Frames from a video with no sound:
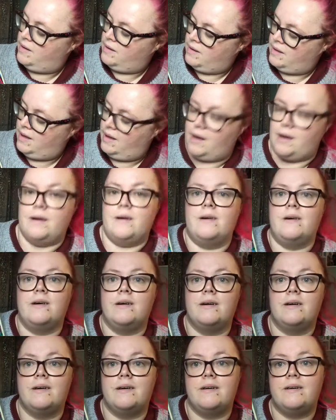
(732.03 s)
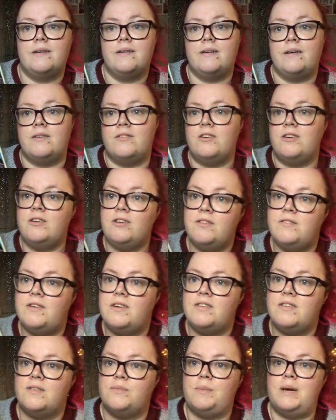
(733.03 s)
Yeah, I don't know if I
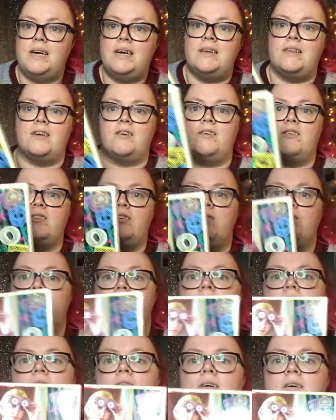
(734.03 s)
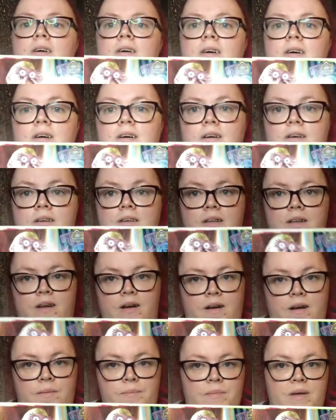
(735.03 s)
display it though. I
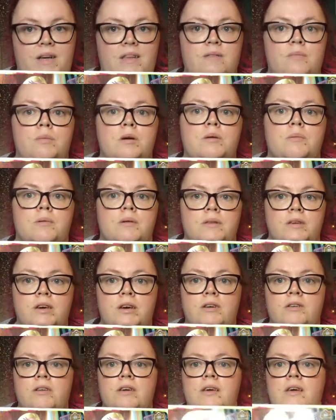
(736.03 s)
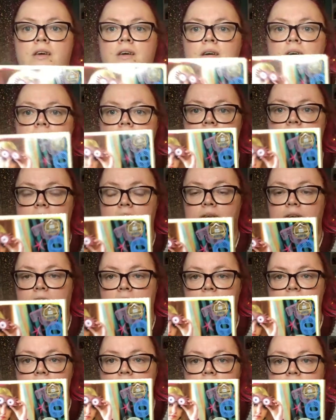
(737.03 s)
don't. At the moment, the only
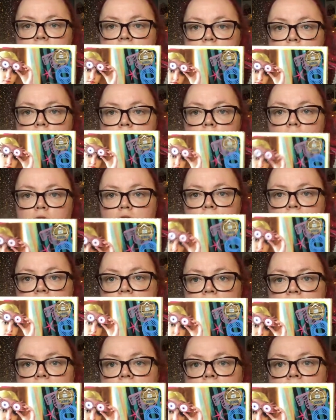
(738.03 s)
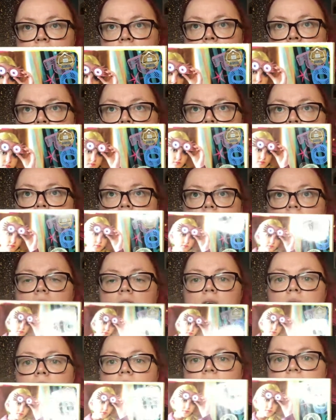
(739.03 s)
character portraits that I
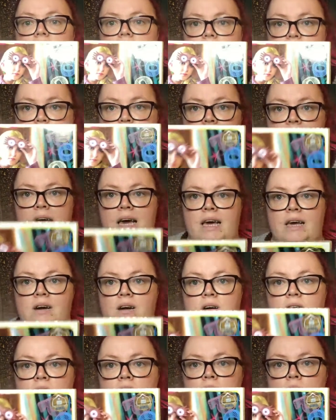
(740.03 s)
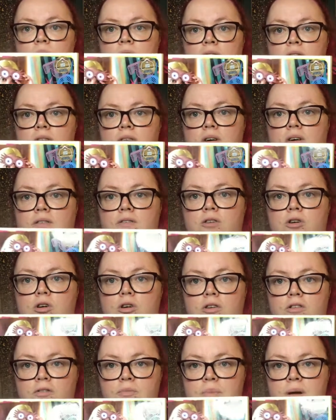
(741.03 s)
want to display are the ones I've got
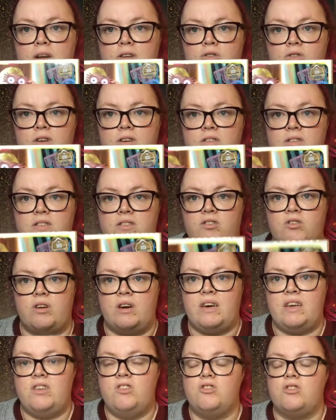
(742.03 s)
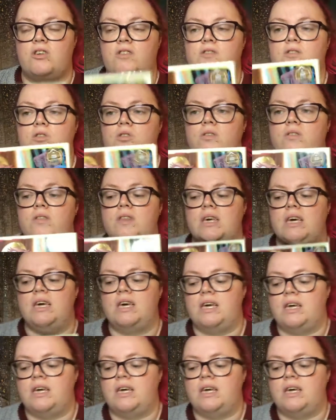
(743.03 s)
of Bellatrix Lestrange. I've got the